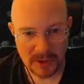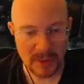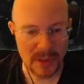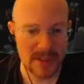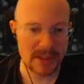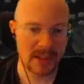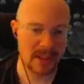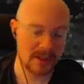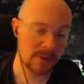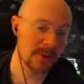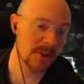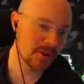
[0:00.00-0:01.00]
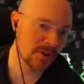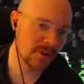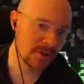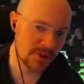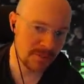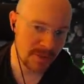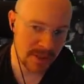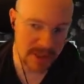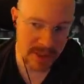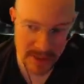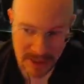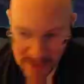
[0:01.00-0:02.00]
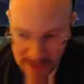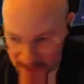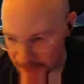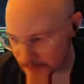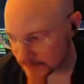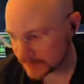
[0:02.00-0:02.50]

There was uh, an RPG Nerd ship that did that though.